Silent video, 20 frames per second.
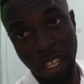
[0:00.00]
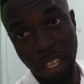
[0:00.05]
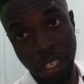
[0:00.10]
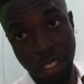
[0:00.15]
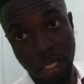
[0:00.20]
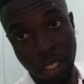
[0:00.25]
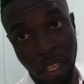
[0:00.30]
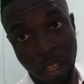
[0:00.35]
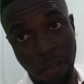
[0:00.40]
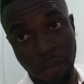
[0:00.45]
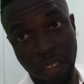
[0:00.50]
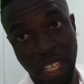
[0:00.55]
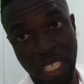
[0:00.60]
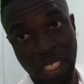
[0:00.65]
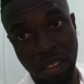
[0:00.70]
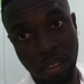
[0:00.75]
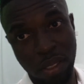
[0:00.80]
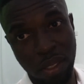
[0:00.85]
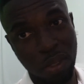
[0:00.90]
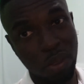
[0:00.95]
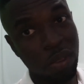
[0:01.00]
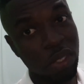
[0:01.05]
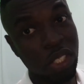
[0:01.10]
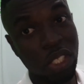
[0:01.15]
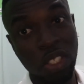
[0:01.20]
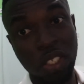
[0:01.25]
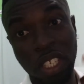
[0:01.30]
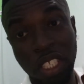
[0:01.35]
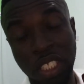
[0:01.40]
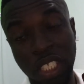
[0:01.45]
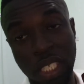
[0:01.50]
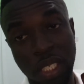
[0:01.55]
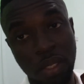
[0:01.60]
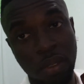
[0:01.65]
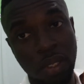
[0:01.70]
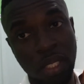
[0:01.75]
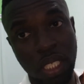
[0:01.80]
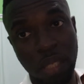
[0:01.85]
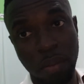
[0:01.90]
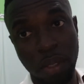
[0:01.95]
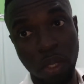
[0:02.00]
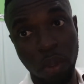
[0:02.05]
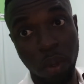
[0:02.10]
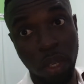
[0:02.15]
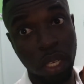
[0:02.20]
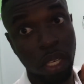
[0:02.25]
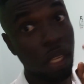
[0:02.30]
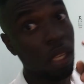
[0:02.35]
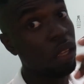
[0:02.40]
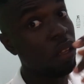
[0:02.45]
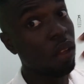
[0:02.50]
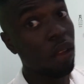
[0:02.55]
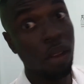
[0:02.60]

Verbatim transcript: years of dental school, you are just going to be doing